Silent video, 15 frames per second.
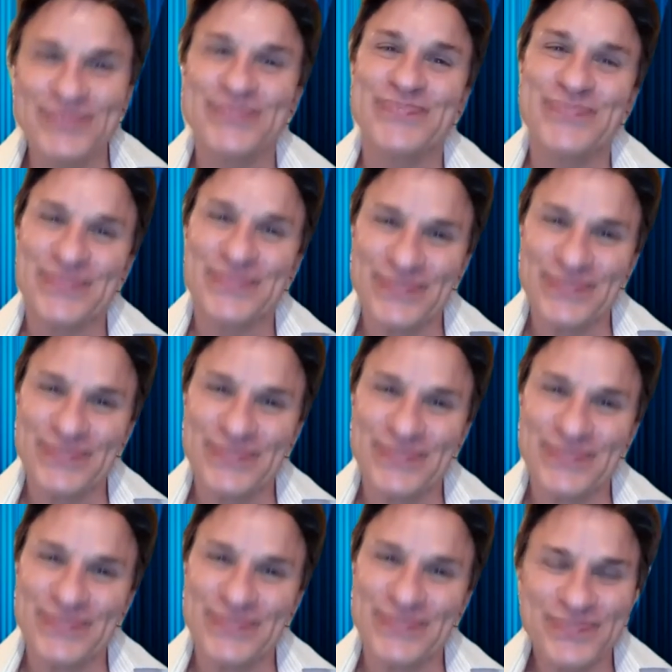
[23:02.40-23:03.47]
in in
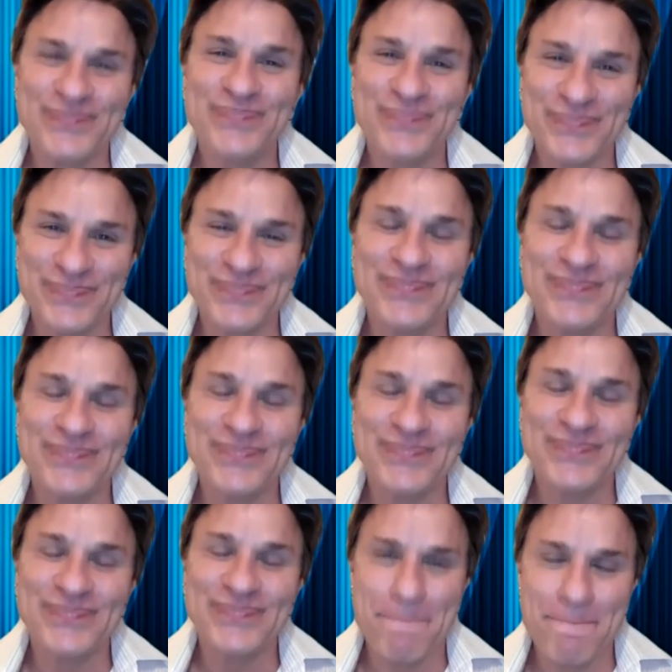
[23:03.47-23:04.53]
LA
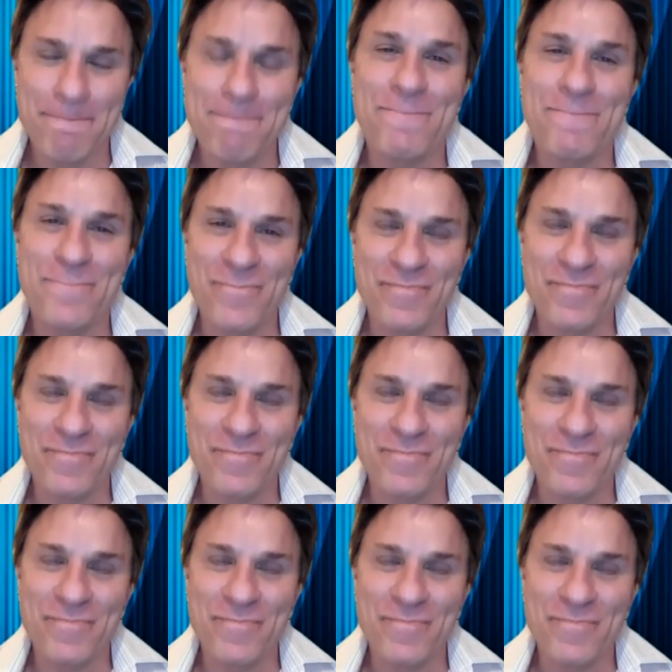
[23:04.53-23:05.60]
has at some point
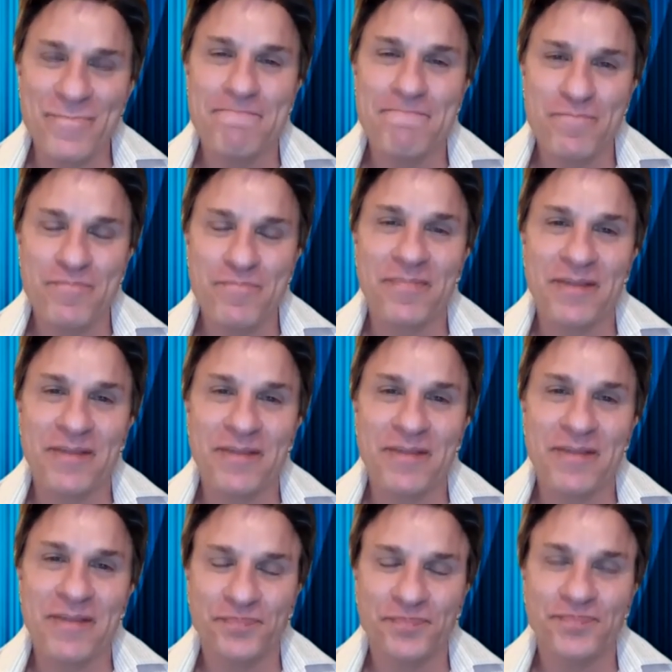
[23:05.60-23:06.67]
mentioned